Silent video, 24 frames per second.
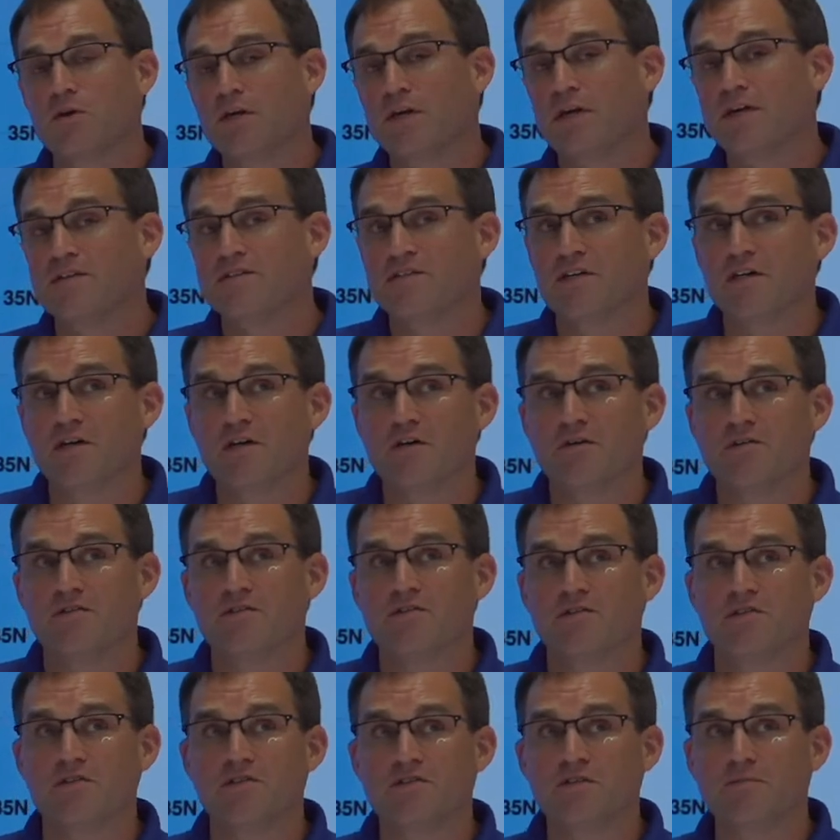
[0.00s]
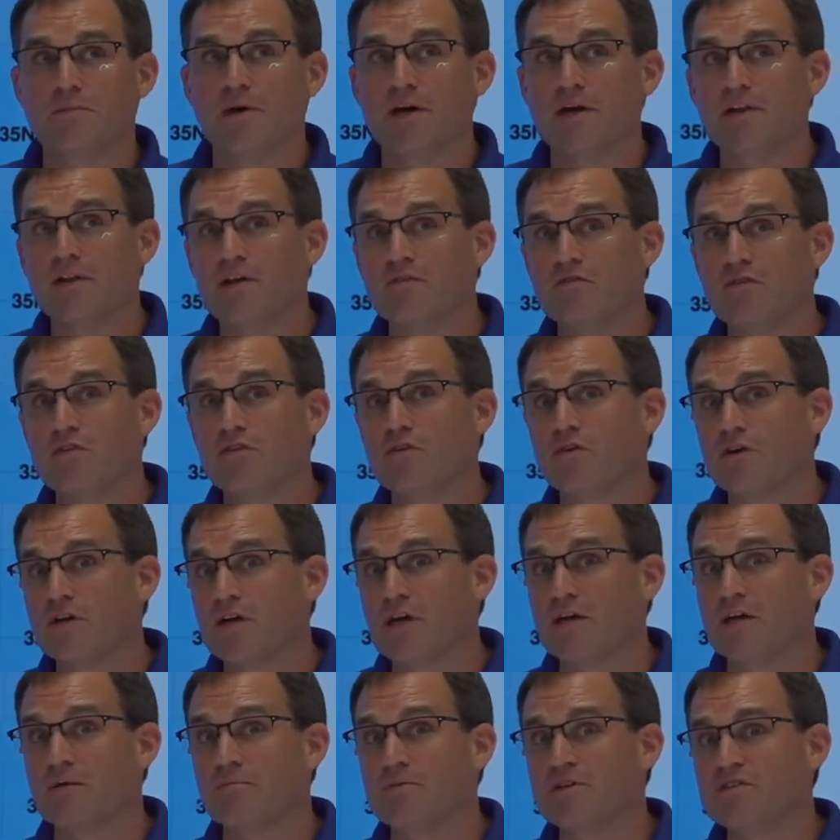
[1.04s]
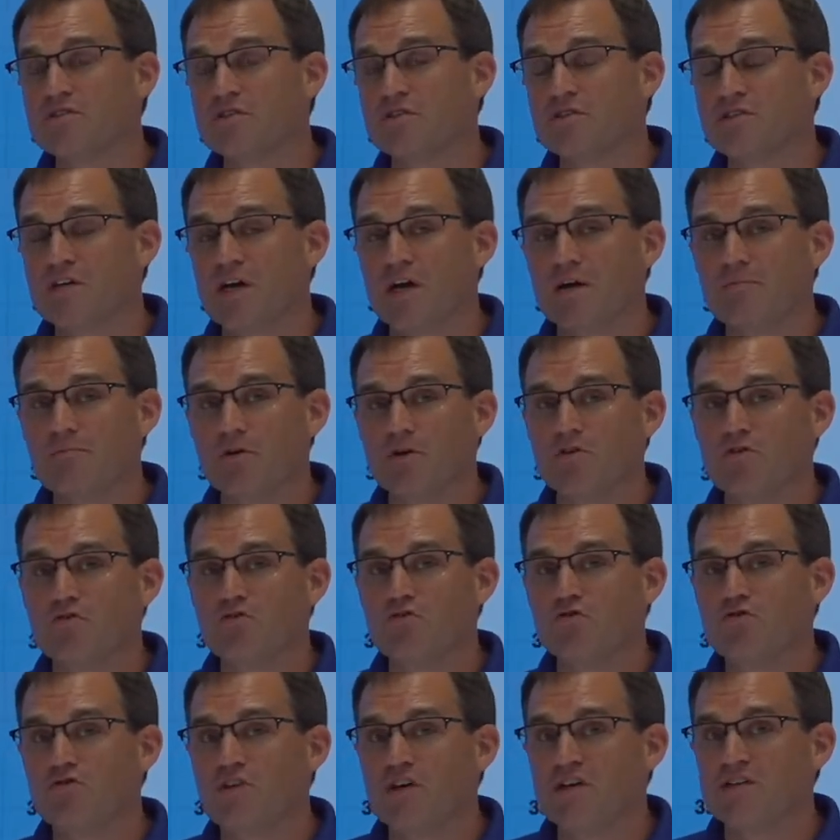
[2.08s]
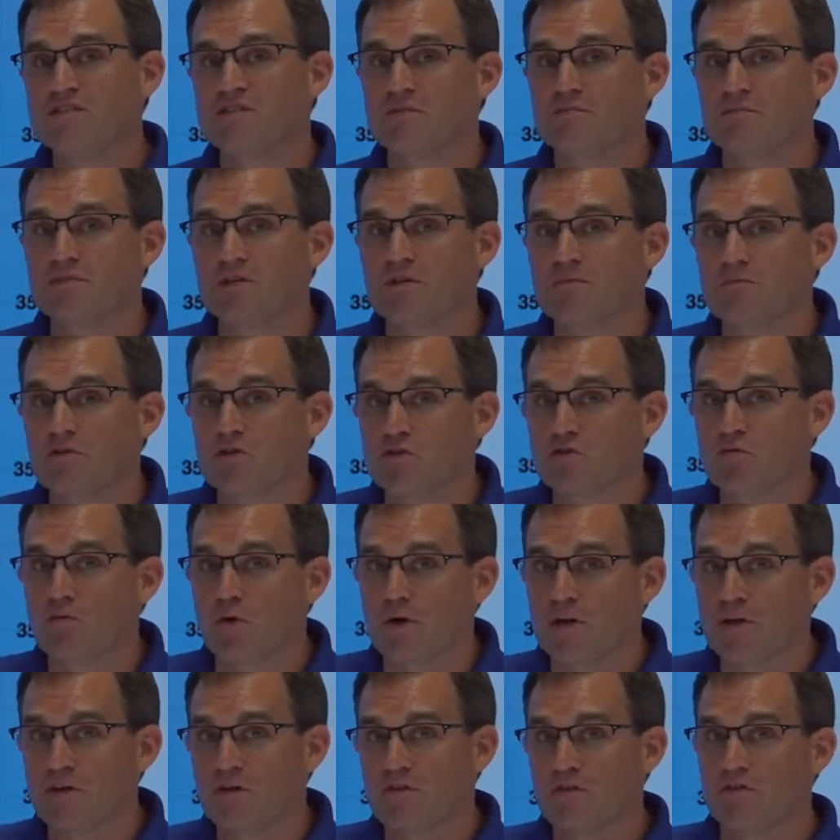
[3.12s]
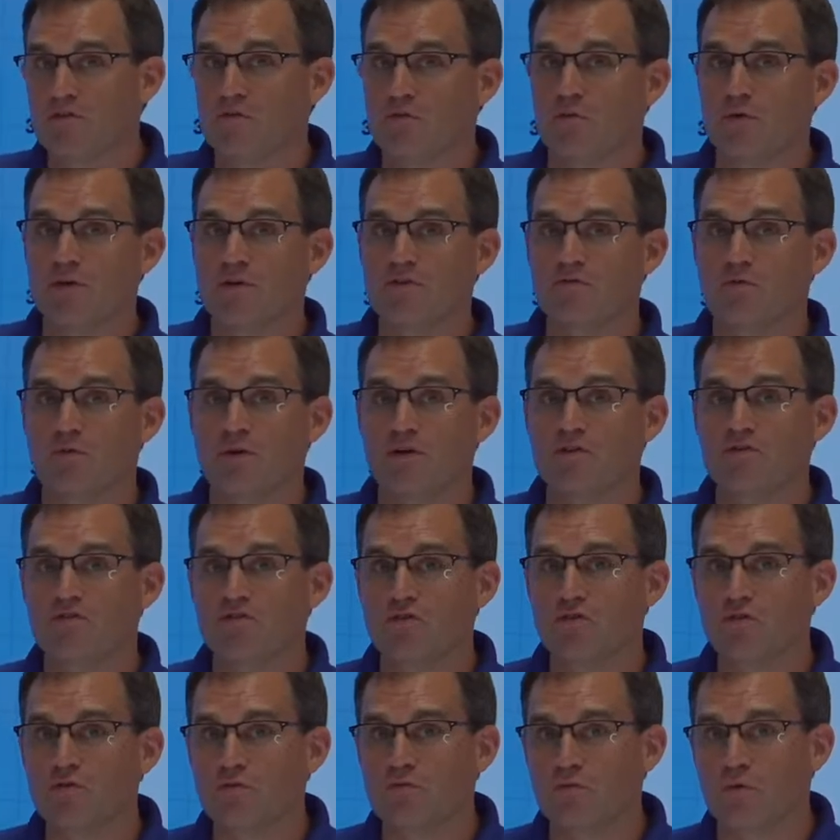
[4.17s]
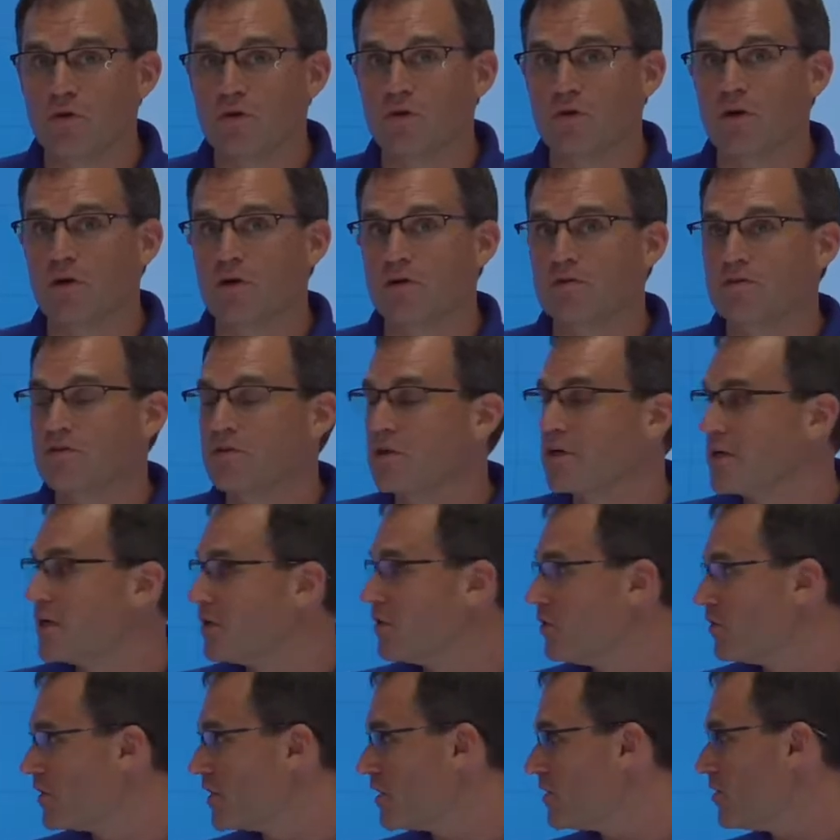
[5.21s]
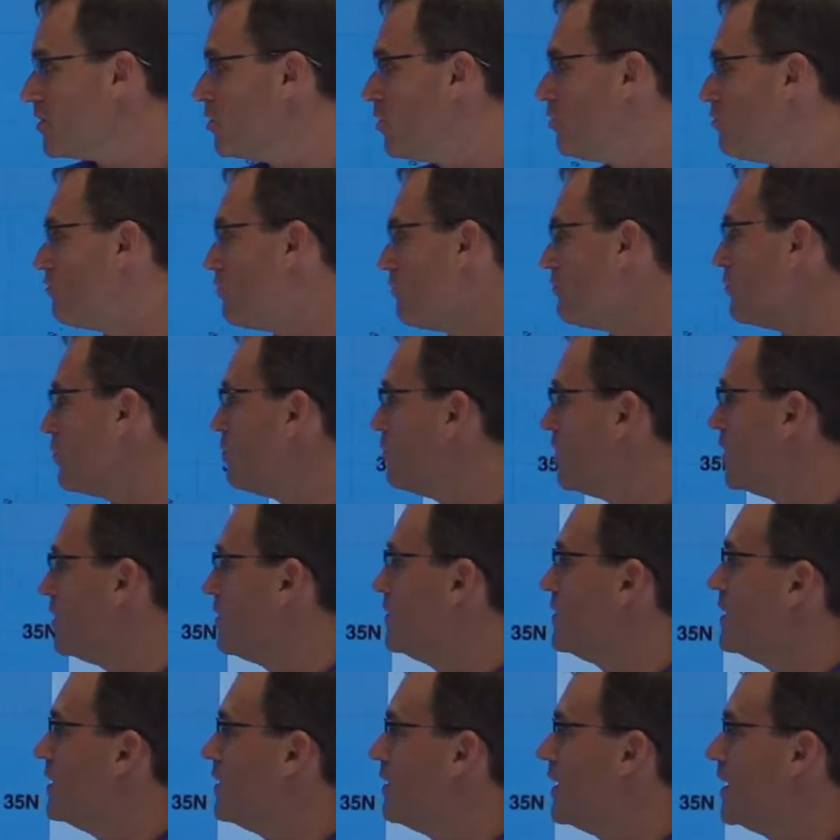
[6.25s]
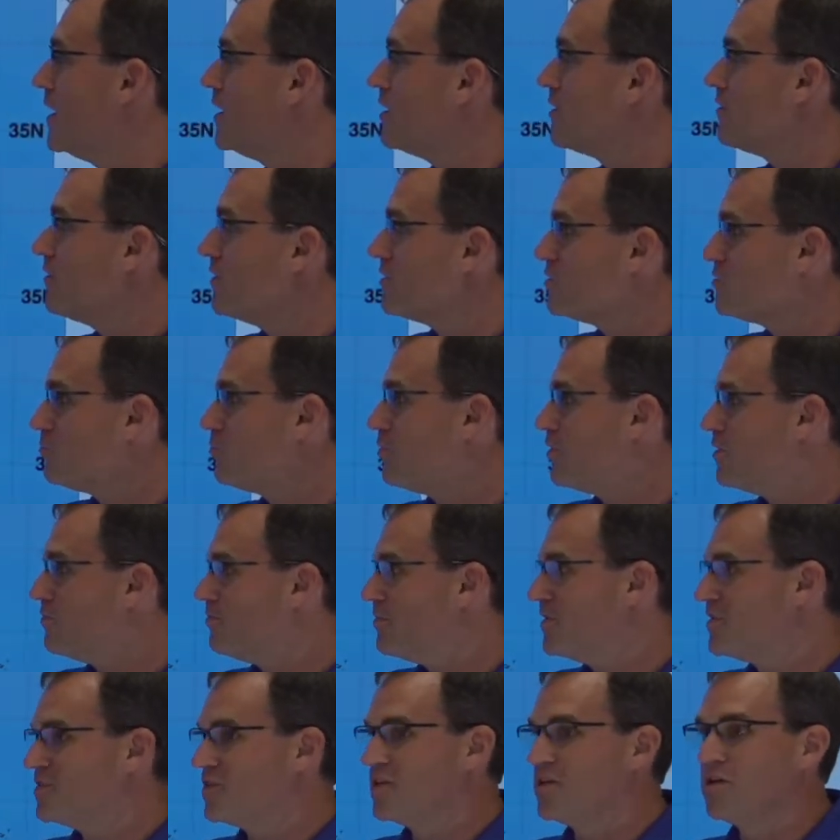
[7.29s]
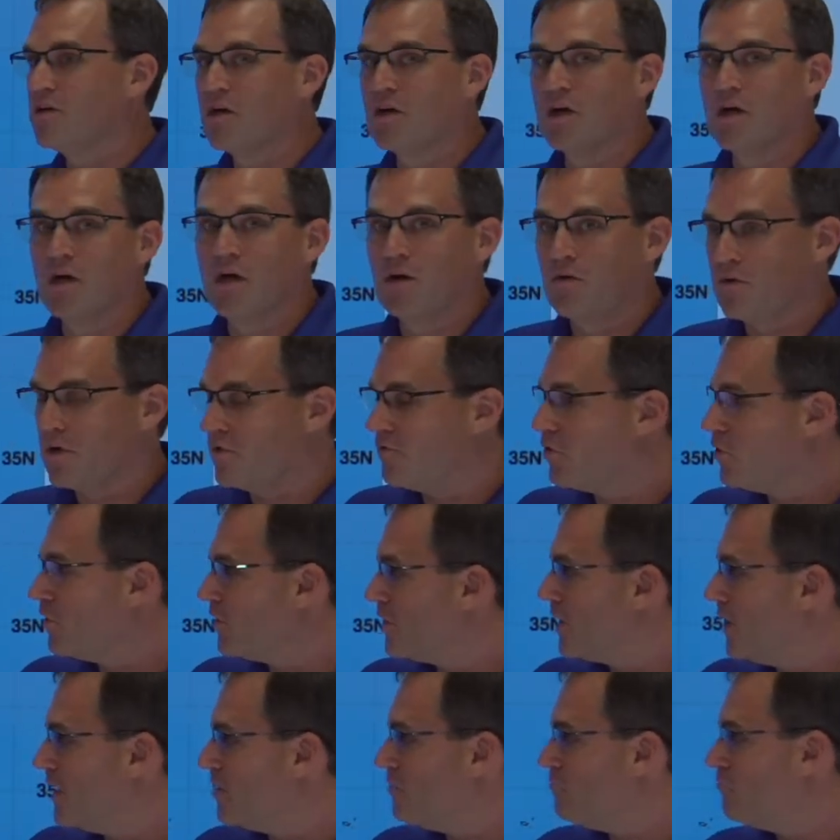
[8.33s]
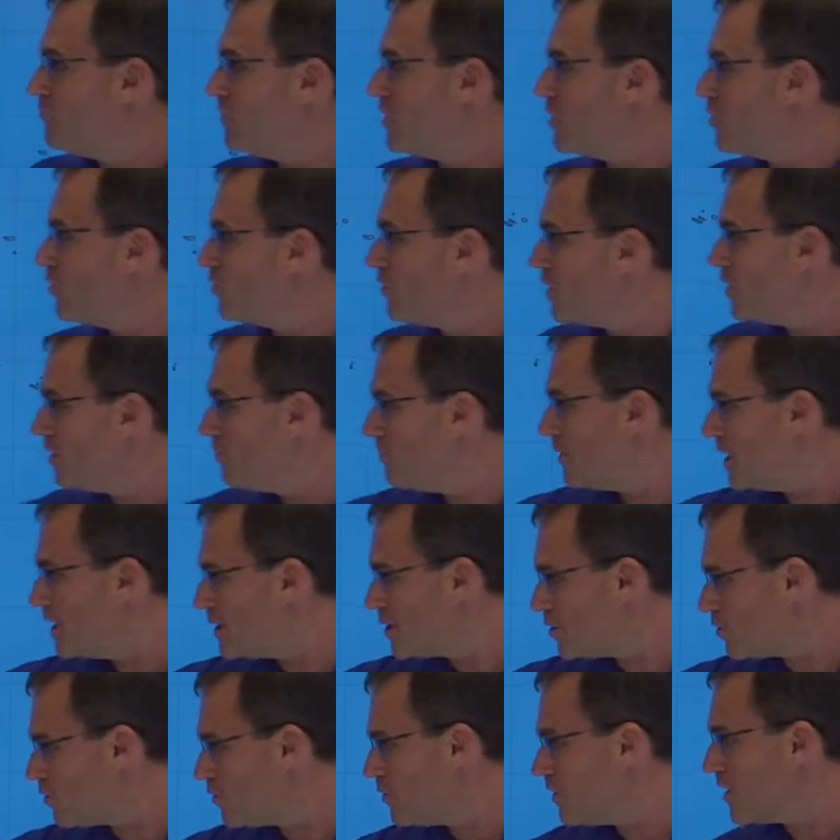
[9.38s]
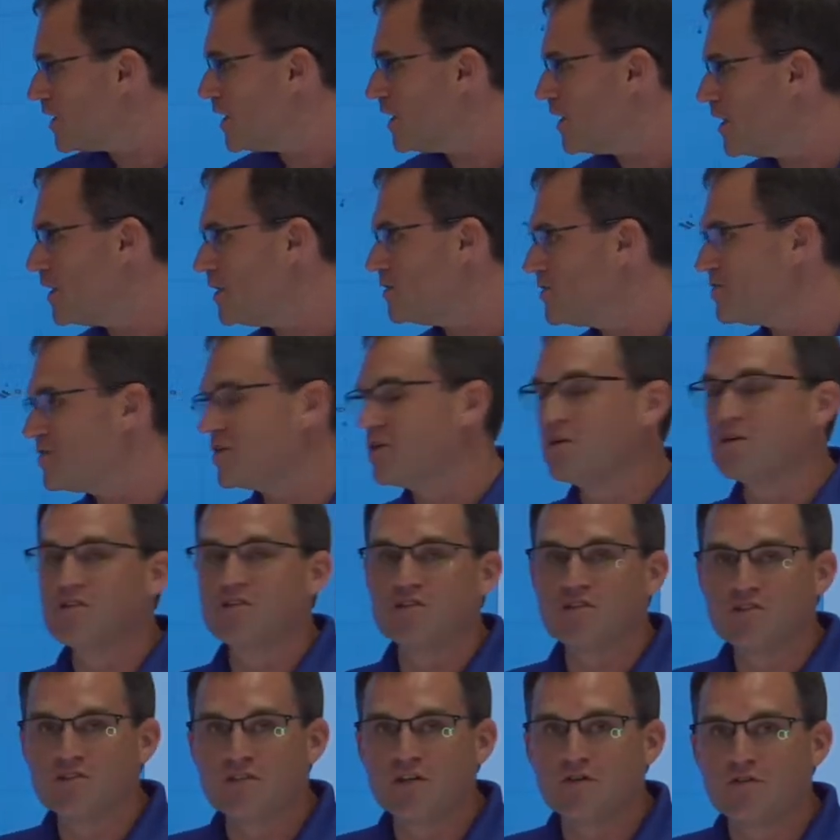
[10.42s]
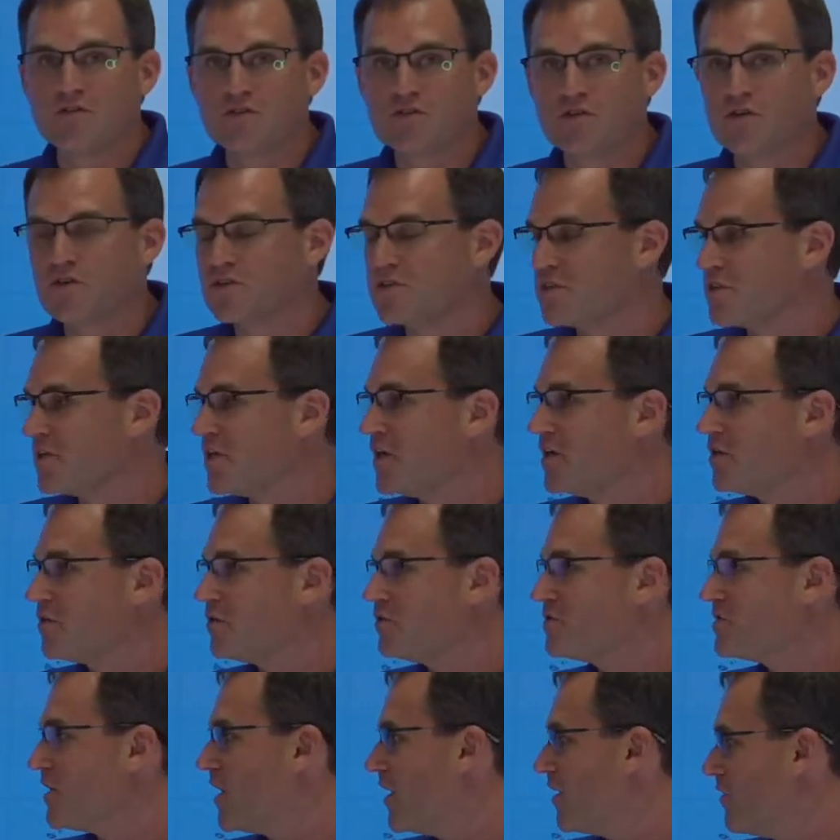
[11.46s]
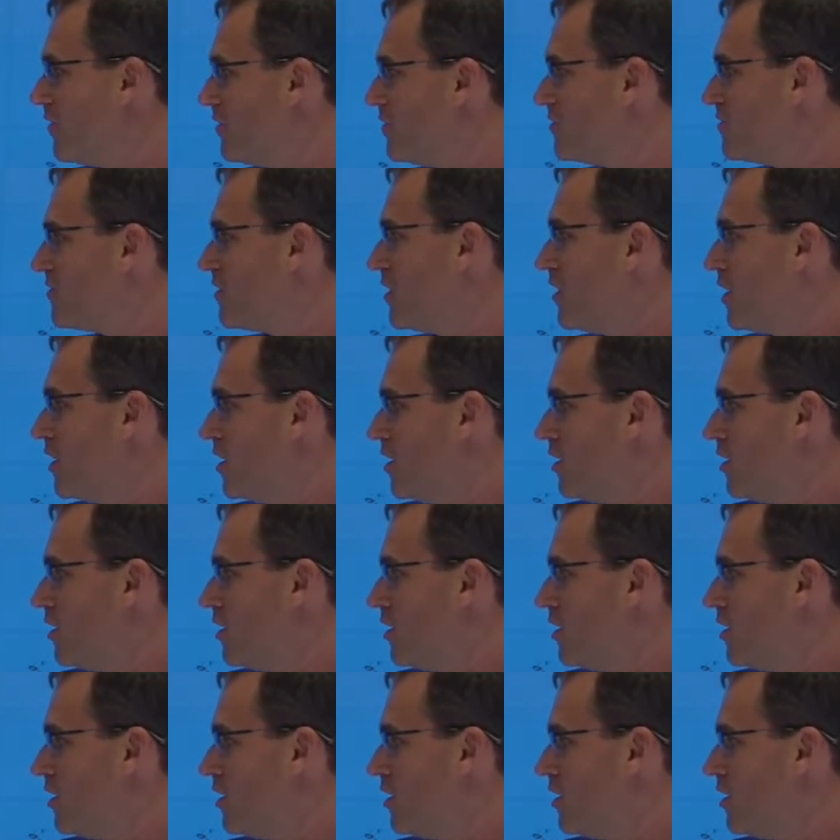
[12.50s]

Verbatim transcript: Hurricane Center. It's just about 11:30 a.m. Eastern Time on Tuesday, September 20th, 2022. We're uh, looking a look at the overview here in the Atlantic. Things are pretty busy. We have Hurricane Fiona, a major hurricane centered just near the Turks and Caicos Islands.